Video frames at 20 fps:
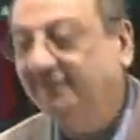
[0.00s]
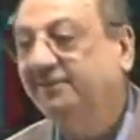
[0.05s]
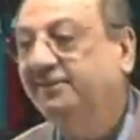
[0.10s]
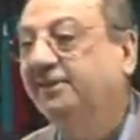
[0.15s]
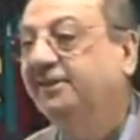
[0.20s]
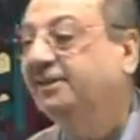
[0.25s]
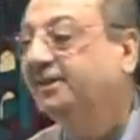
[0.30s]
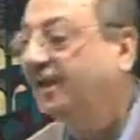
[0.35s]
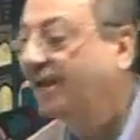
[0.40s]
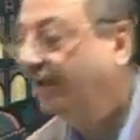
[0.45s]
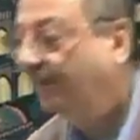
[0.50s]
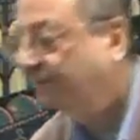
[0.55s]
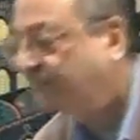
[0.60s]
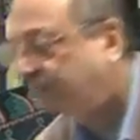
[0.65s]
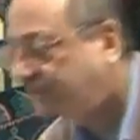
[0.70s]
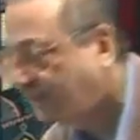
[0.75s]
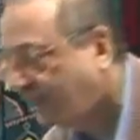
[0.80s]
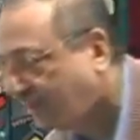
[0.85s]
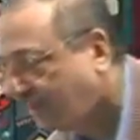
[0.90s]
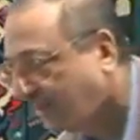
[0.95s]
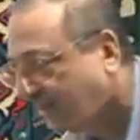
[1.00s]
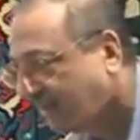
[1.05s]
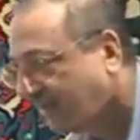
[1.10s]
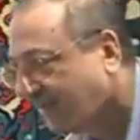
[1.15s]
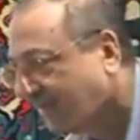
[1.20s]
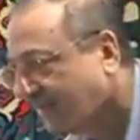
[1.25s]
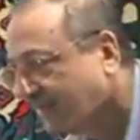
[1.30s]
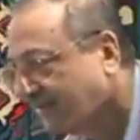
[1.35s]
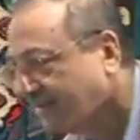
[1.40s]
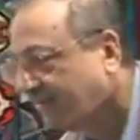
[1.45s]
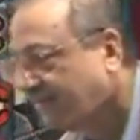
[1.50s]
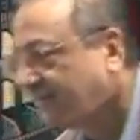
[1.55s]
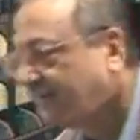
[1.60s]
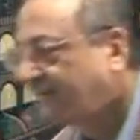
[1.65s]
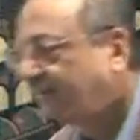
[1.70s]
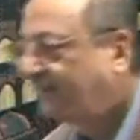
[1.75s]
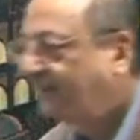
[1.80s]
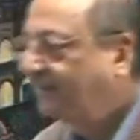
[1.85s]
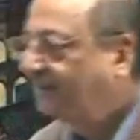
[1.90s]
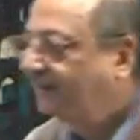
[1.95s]
anti ya Hafsa.
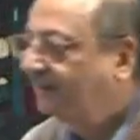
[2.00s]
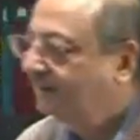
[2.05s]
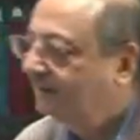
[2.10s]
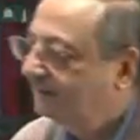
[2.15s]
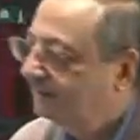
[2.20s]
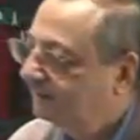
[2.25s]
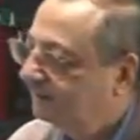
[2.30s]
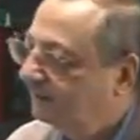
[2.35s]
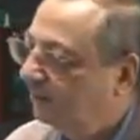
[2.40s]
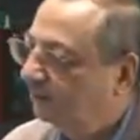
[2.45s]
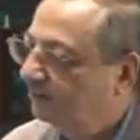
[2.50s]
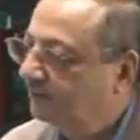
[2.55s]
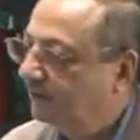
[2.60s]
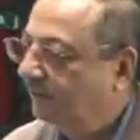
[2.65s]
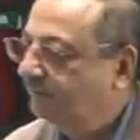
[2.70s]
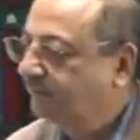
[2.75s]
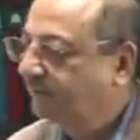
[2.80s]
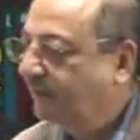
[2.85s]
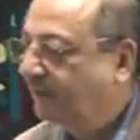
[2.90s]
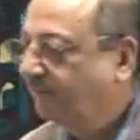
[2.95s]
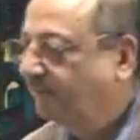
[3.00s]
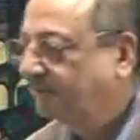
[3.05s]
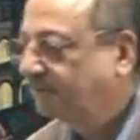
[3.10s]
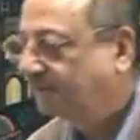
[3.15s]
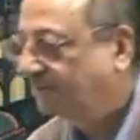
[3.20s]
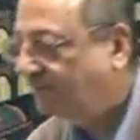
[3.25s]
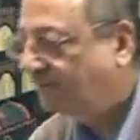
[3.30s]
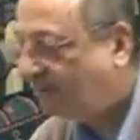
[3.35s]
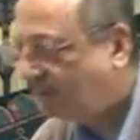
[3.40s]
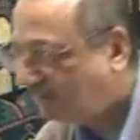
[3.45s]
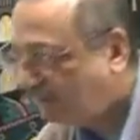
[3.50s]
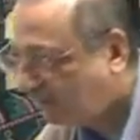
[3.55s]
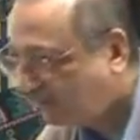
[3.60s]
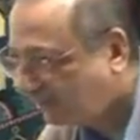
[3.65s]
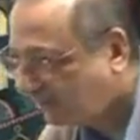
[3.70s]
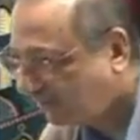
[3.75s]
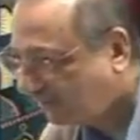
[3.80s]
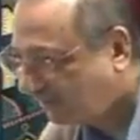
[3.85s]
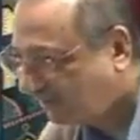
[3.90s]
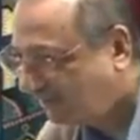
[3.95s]
Dr. Abdurrahim is
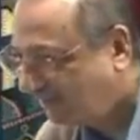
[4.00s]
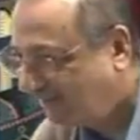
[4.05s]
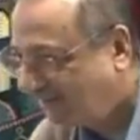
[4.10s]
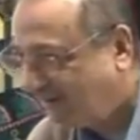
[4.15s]
remembering you.